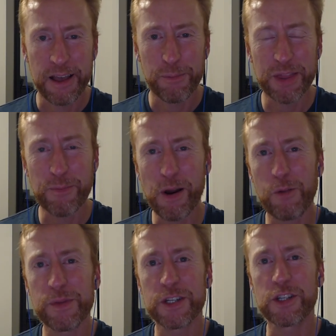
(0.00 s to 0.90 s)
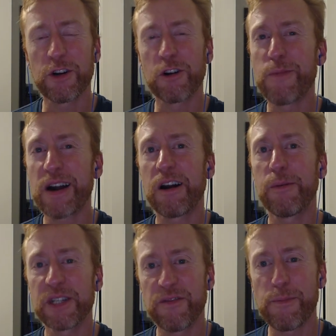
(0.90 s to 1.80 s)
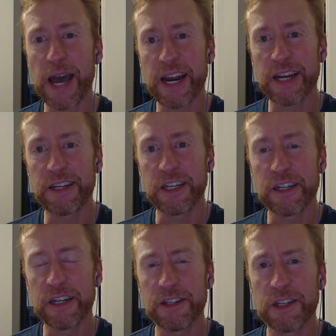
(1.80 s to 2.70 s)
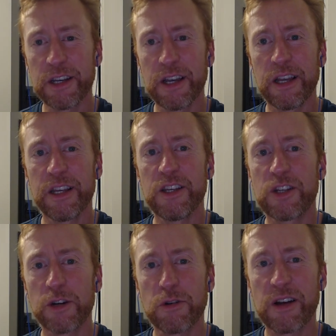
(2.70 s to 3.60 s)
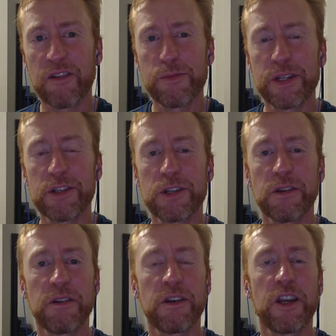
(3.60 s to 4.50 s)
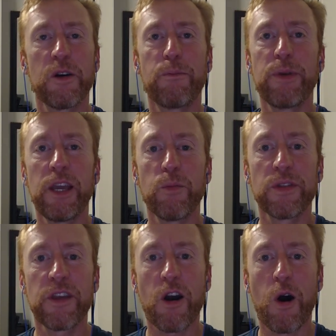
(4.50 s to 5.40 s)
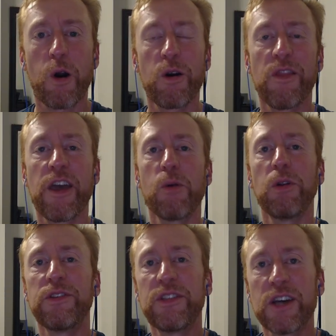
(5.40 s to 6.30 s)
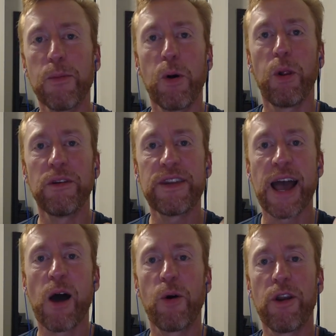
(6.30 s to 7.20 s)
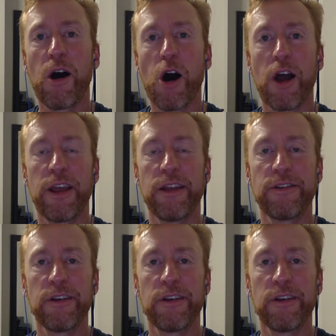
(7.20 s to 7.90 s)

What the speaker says: But the problem is, no matter how much of a bad idea it is, central governments, being what they are, they will double down on it.